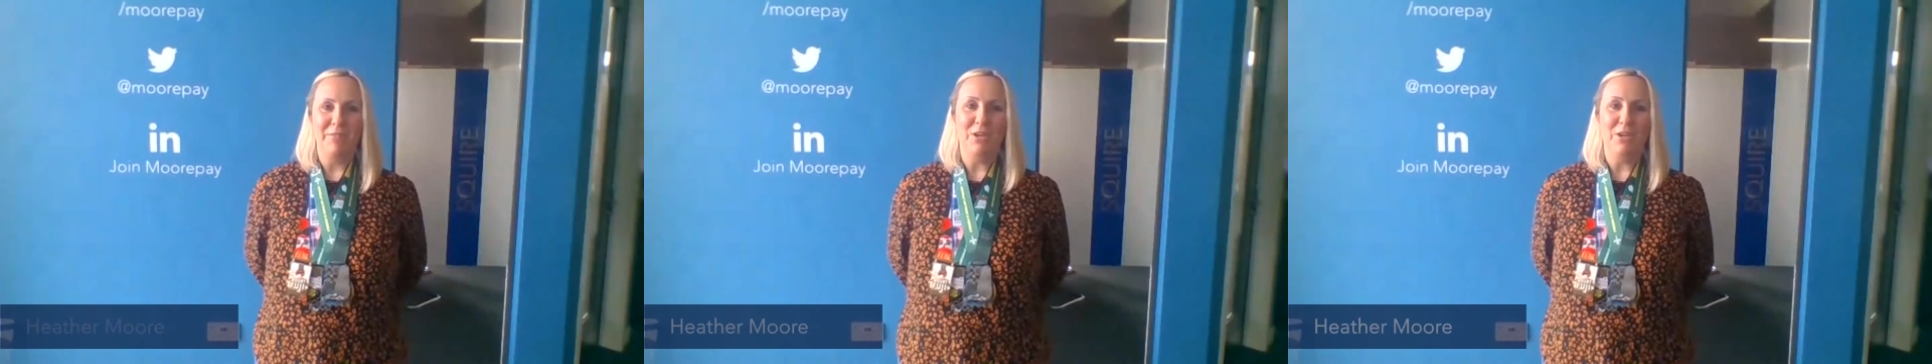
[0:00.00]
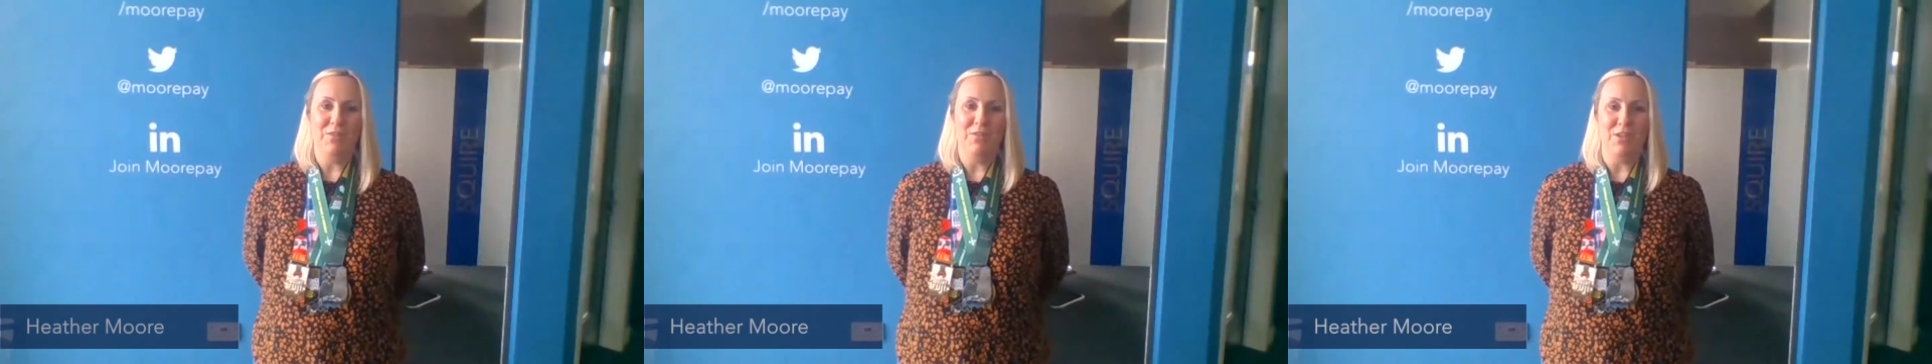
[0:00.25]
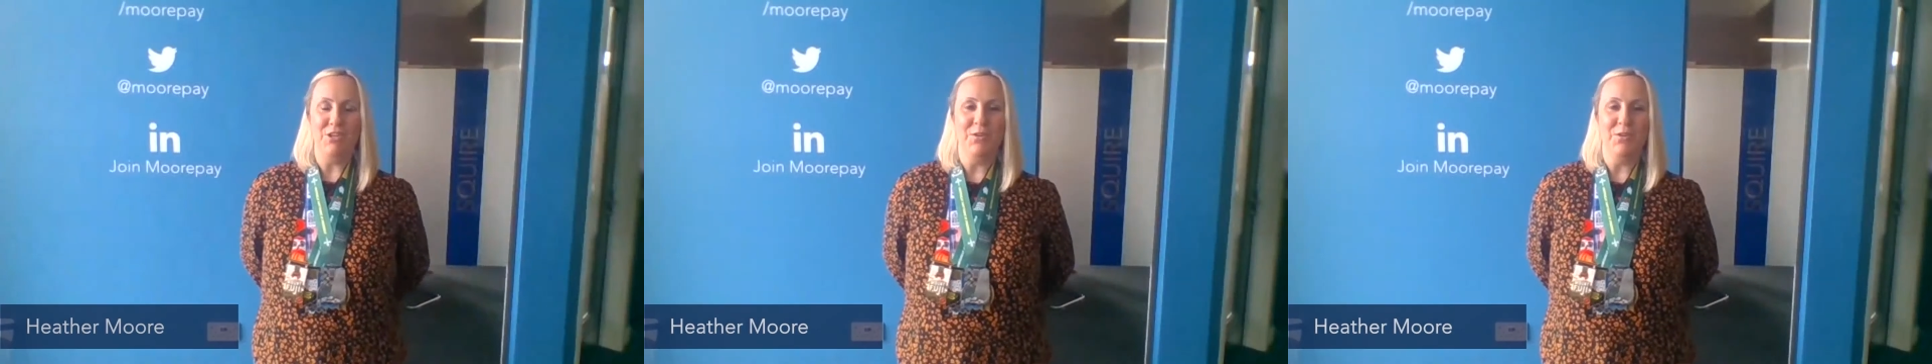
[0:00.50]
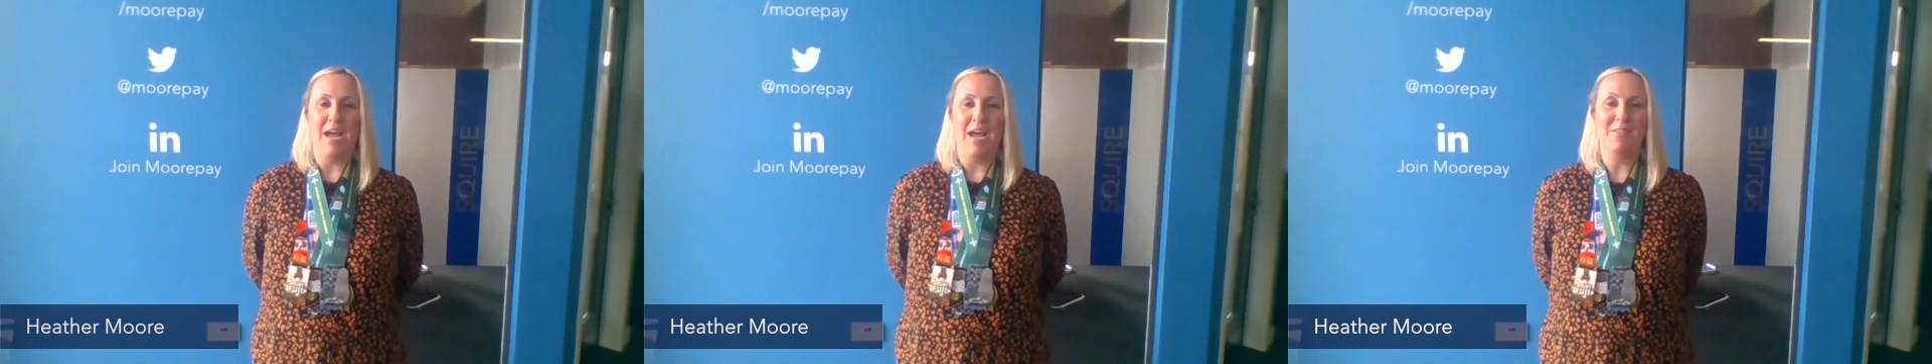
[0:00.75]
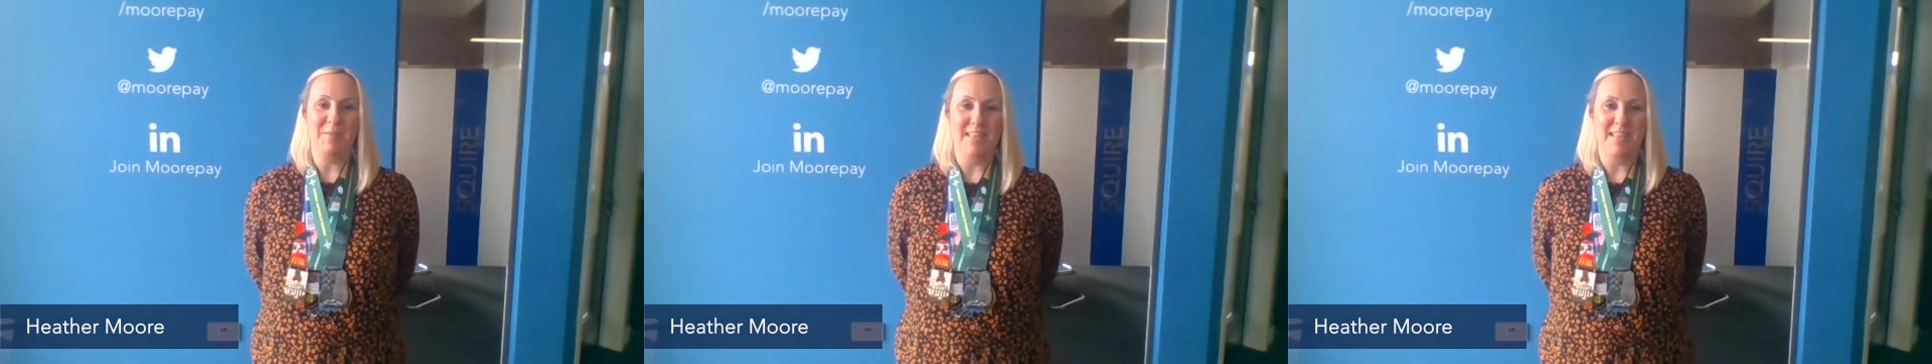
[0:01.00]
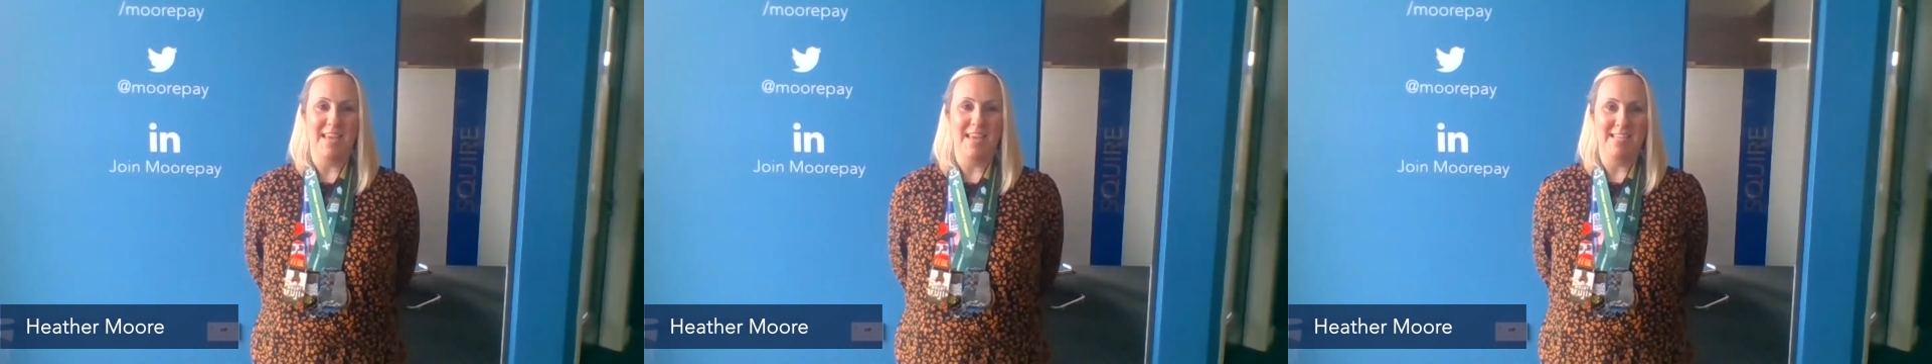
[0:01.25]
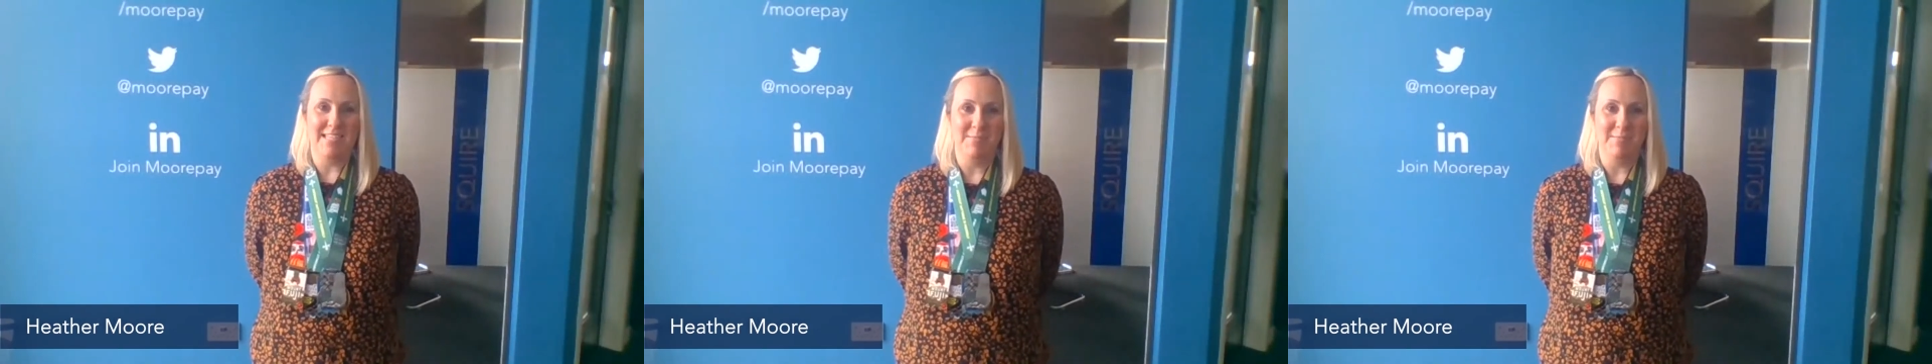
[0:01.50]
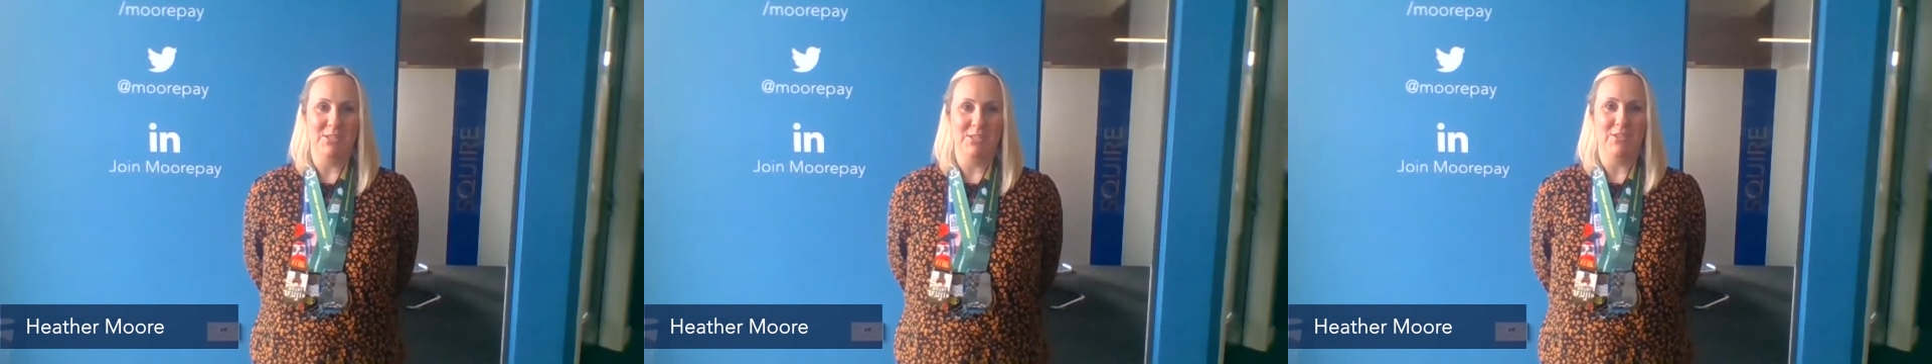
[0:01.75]
I've learned that you don't have to be in the
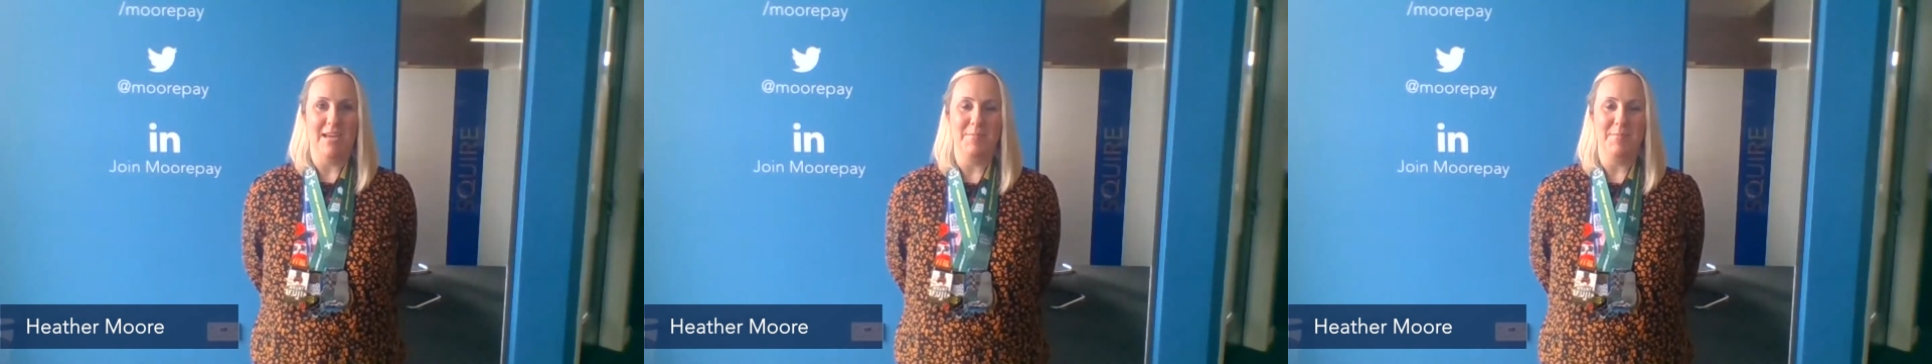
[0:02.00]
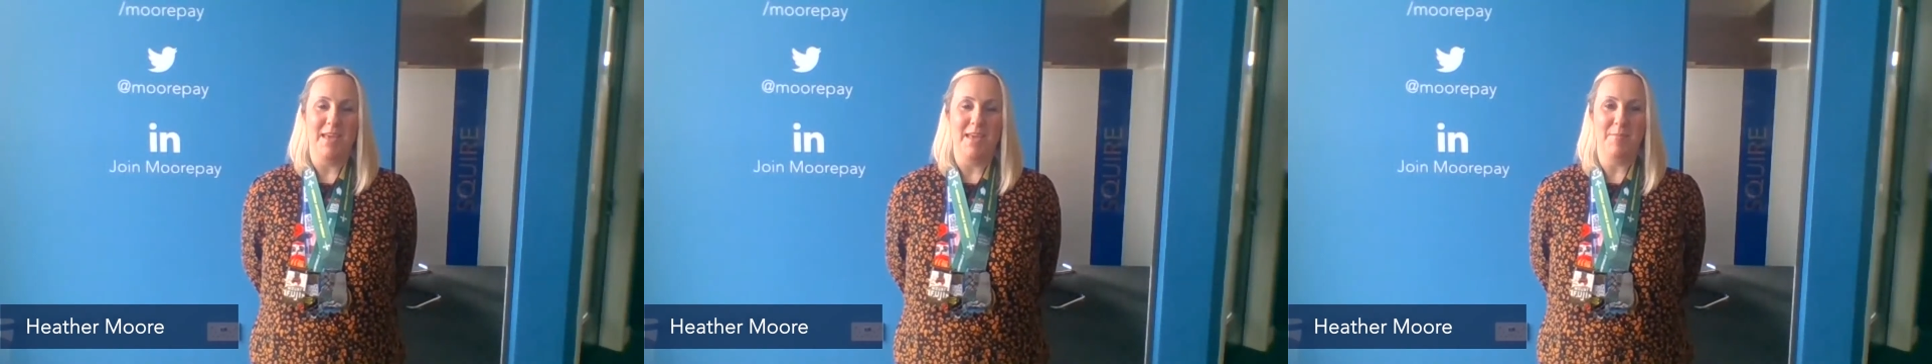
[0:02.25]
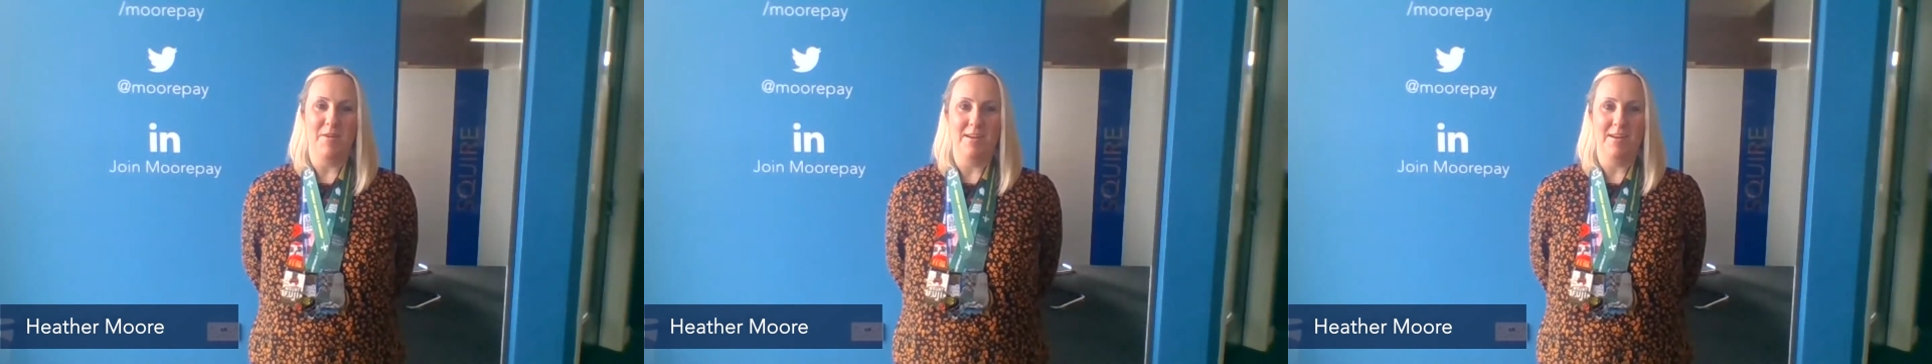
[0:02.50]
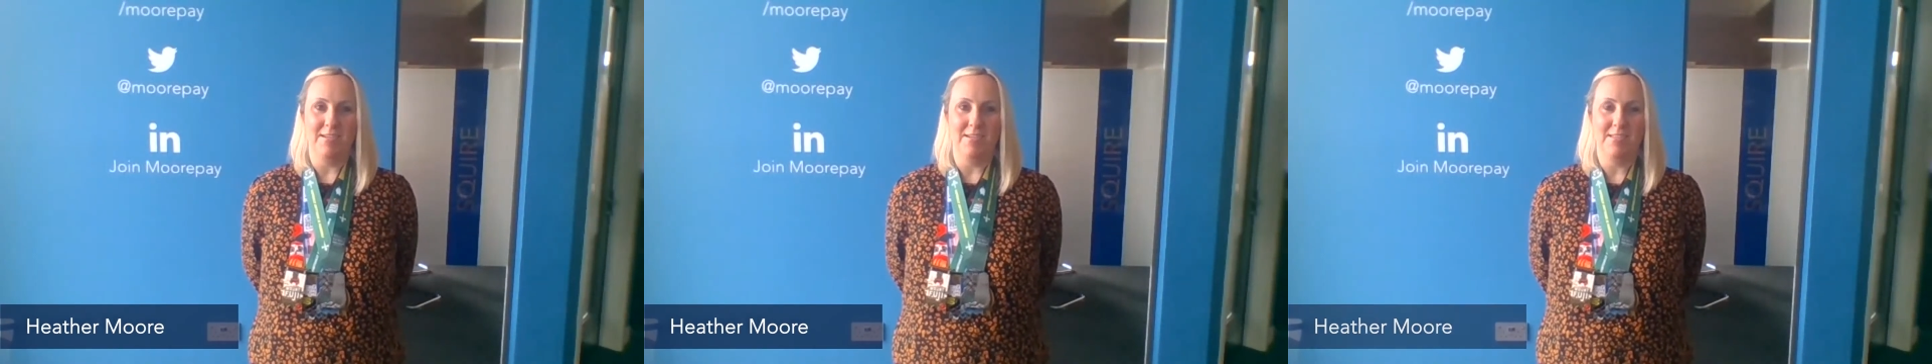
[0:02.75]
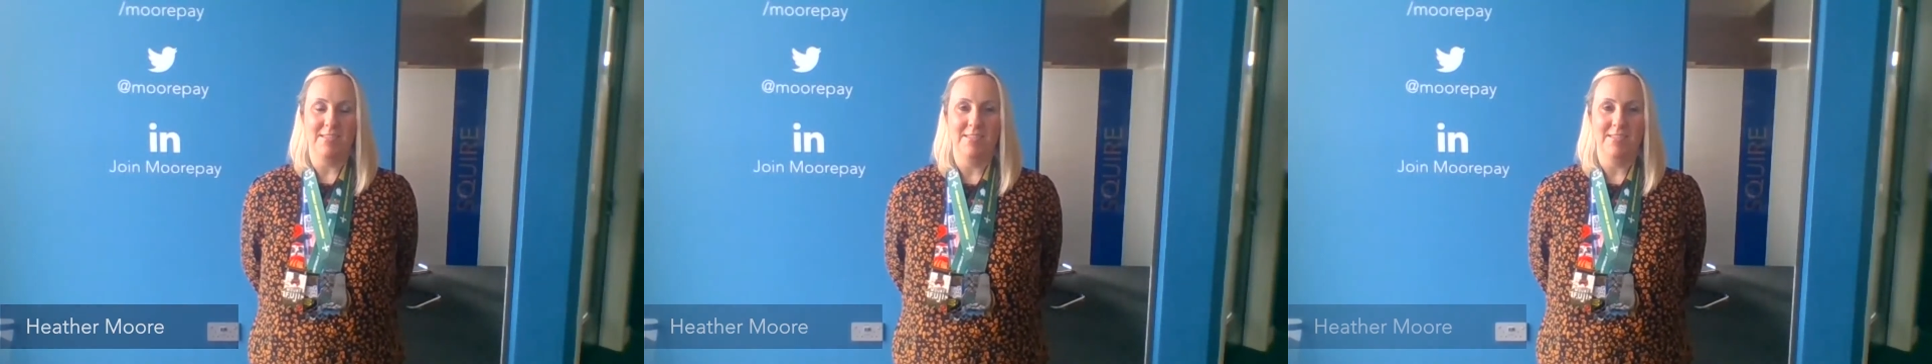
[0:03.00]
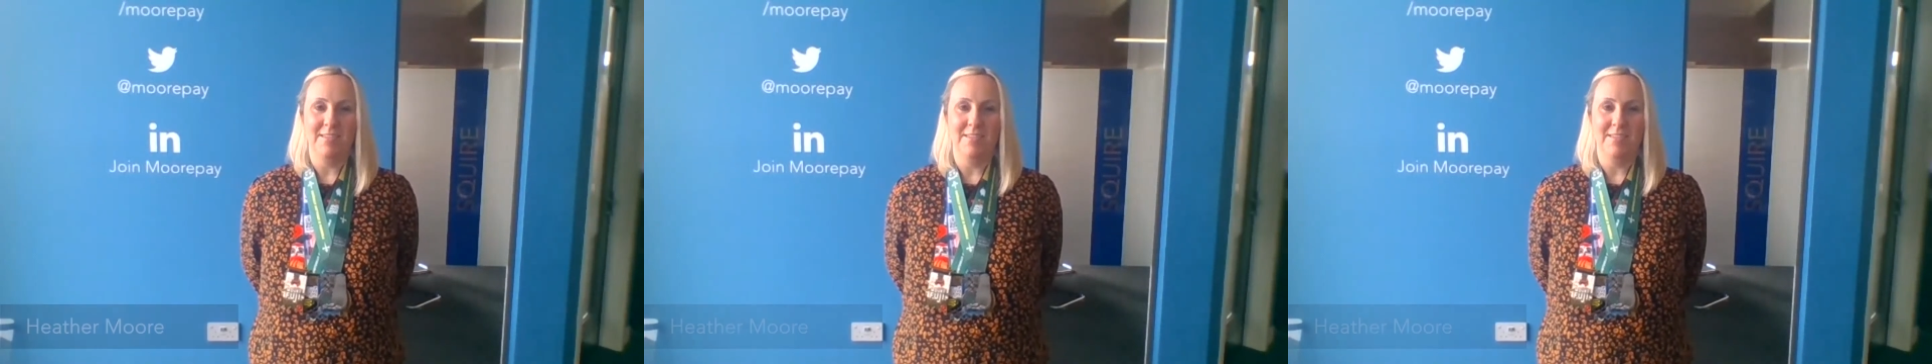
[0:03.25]
A-team to look like B.A. Baracus.